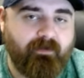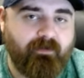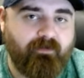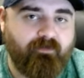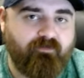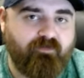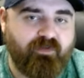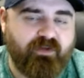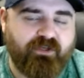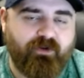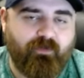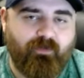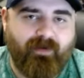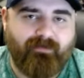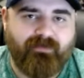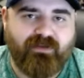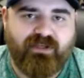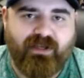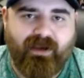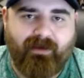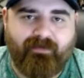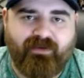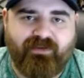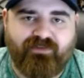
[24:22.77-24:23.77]
Victor
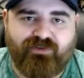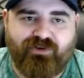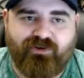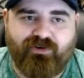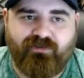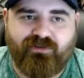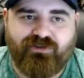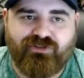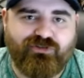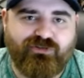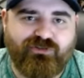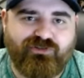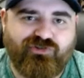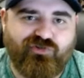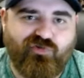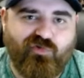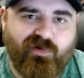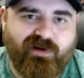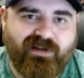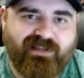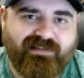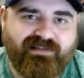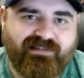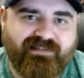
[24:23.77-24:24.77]
Wembanyama is currently shooting
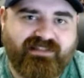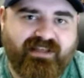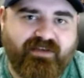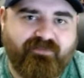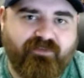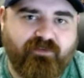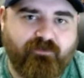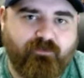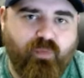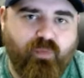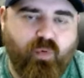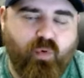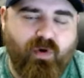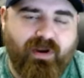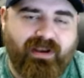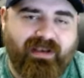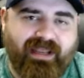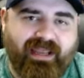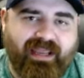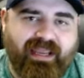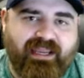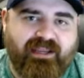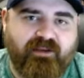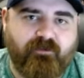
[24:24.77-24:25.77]

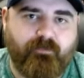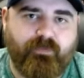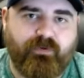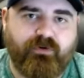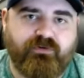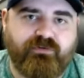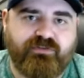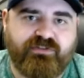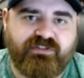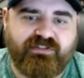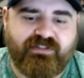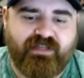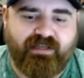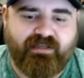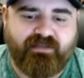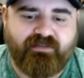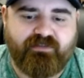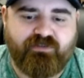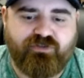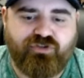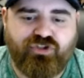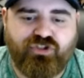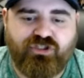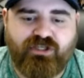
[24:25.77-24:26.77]
27.8%,
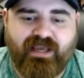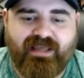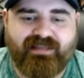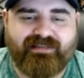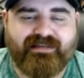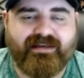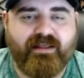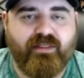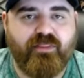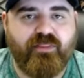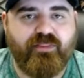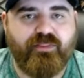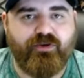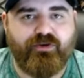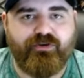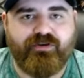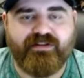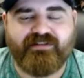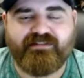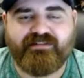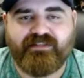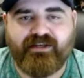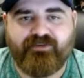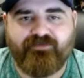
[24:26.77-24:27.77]
Chet
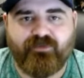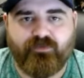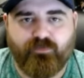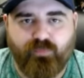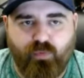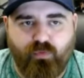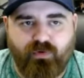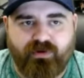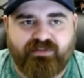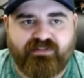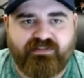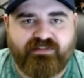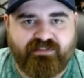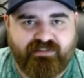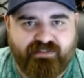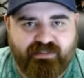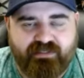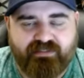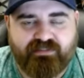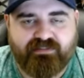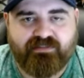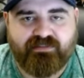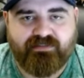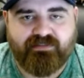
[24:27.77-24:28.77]

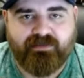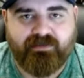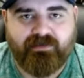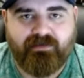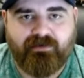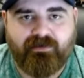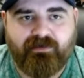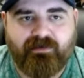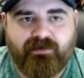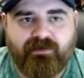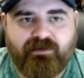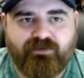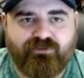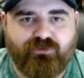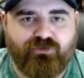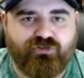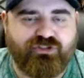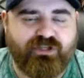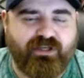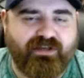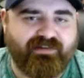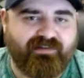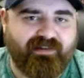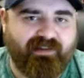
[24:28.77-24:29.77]
37.6. So
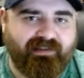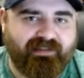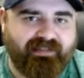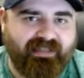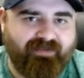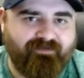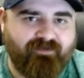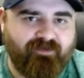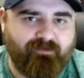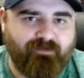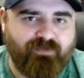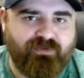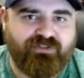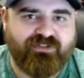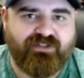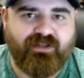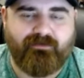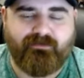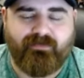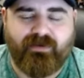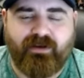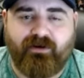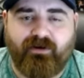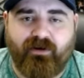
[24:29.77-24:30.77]
Chet is
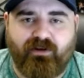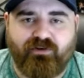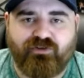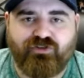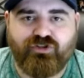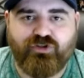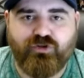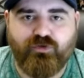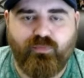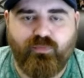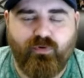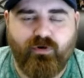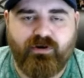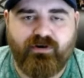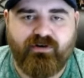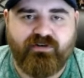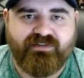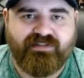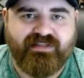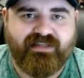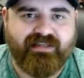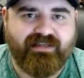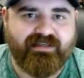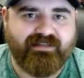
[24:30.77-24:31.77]
11% better on two
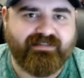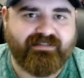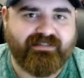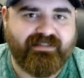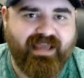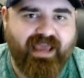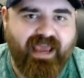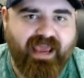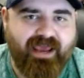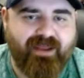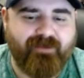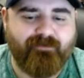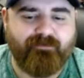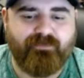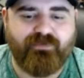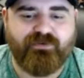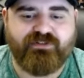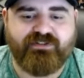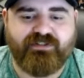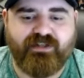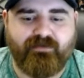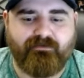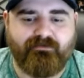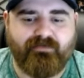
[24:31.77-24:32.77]
pointers. He is
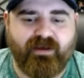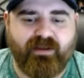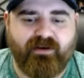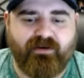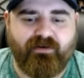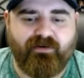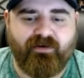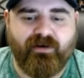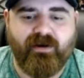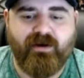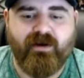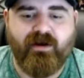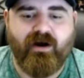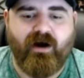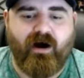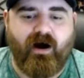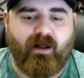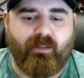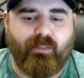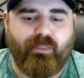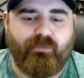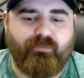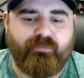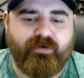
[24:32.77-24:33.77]
10% better
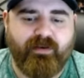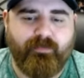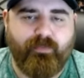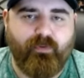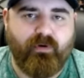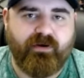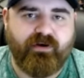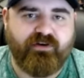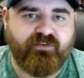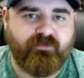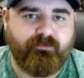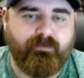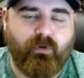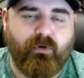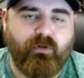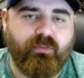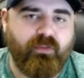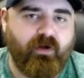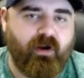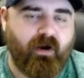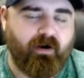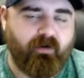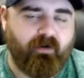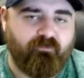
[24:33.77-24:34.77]
on three pointers.
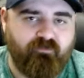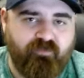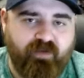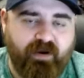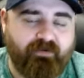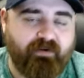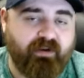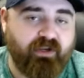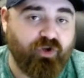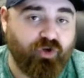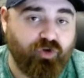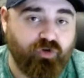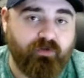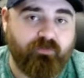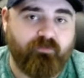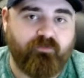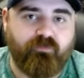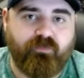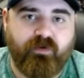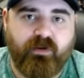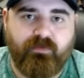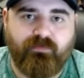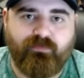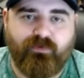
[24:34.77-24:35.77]
Both are very good
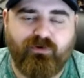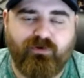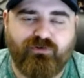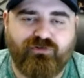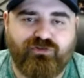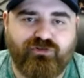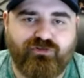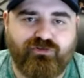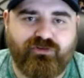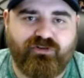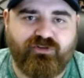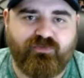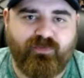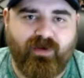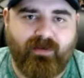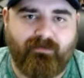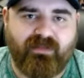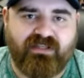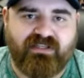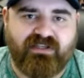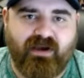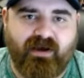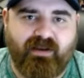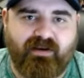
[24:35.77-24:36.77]
free throw shooters.
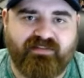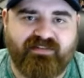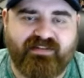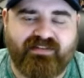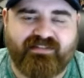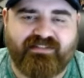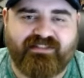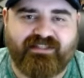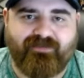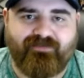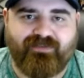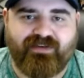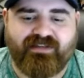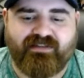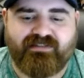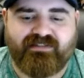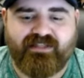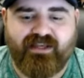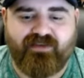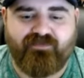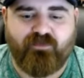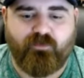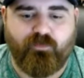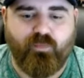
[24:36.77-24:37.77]
Wembanyama is at
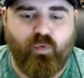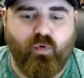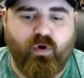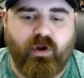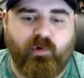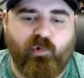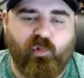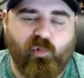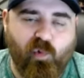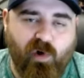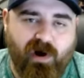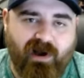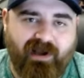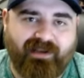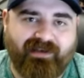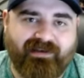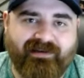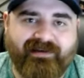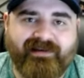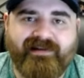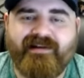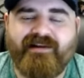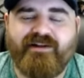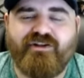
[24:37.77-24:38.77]

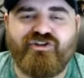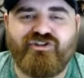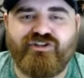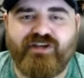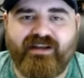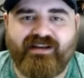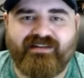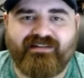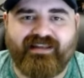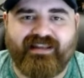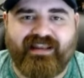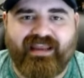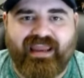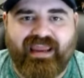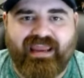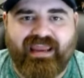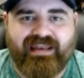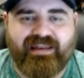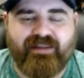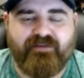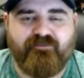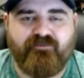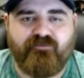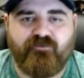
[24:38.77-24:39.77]
77.1. Chet is at
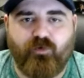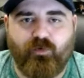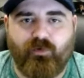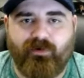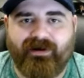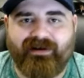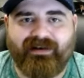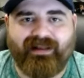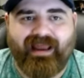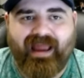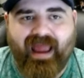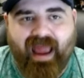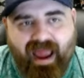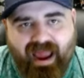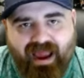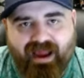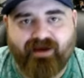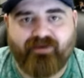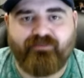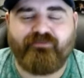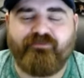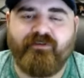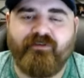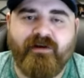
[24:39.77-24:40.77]
84 and a
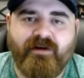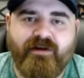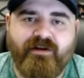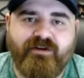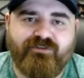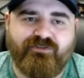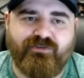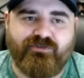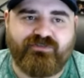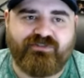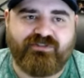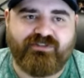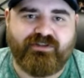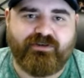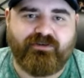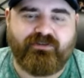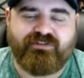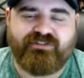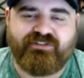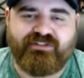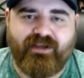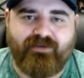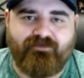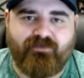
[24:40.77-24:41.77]
half. So still
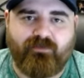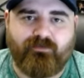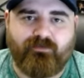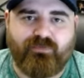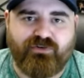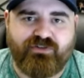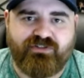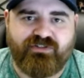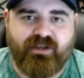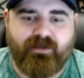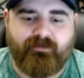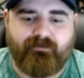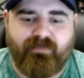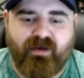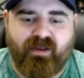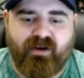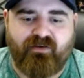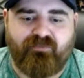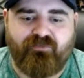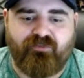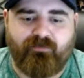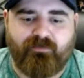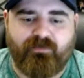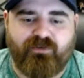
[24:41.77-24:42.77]
7%
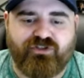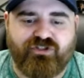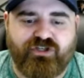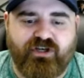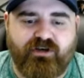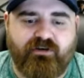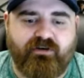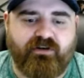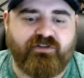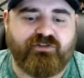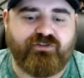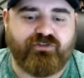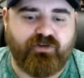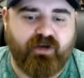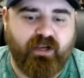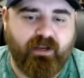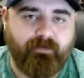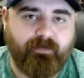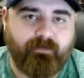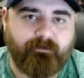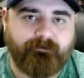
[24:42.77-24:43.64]
better from the charity stripe.